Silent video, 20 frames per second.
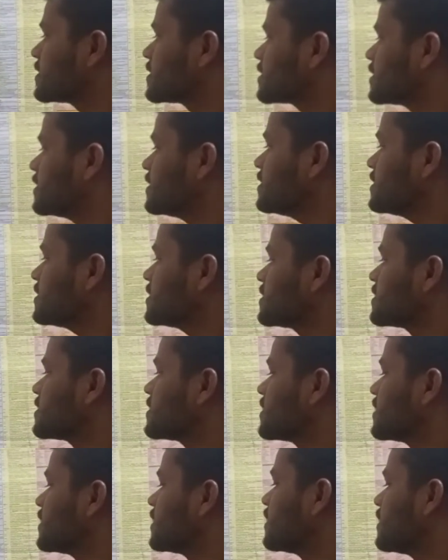studies,
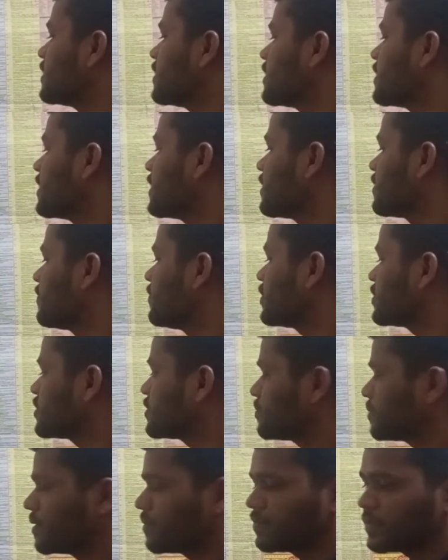
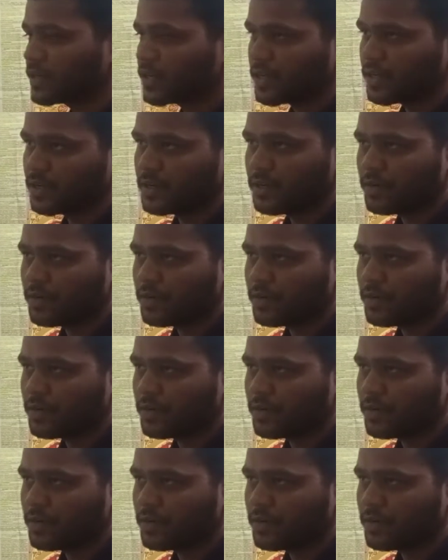first paper,